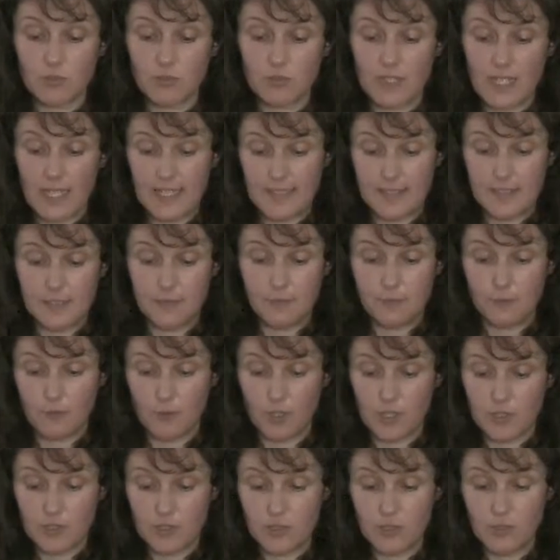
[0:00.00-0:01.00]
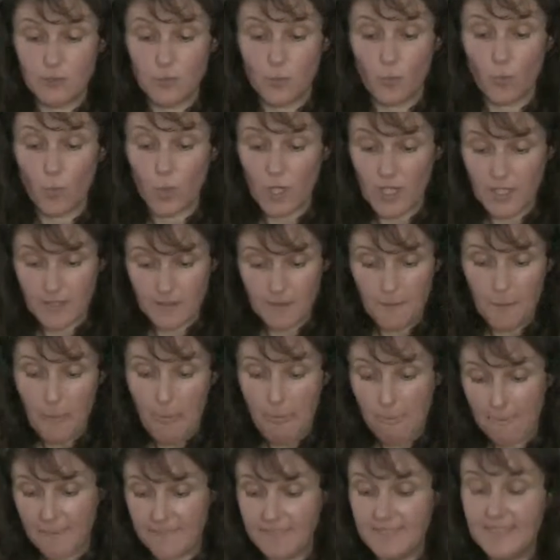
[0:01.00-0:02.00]
to 1941,
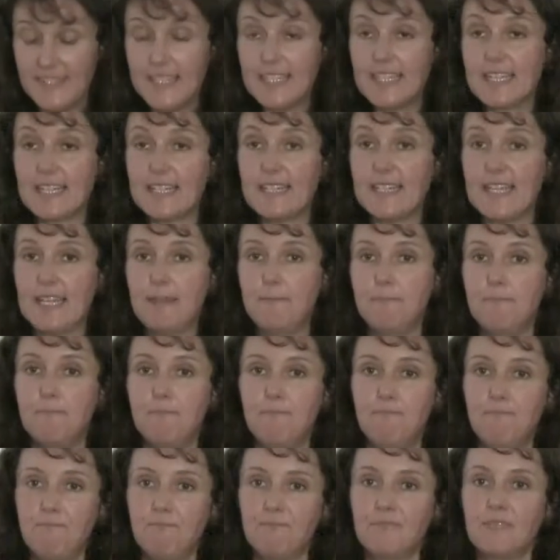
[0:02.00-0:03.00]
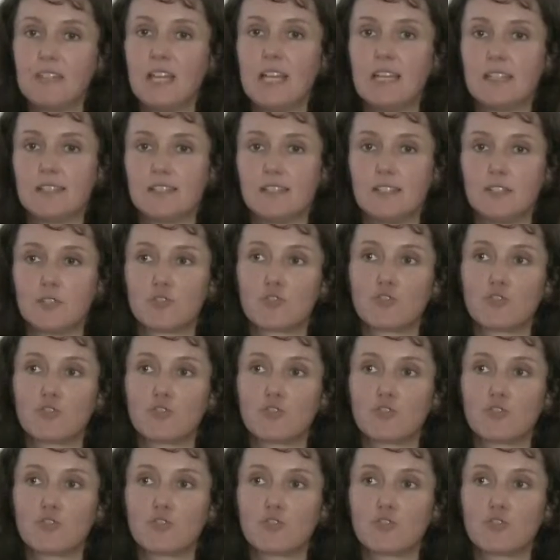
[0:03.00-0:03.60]
nicknamed the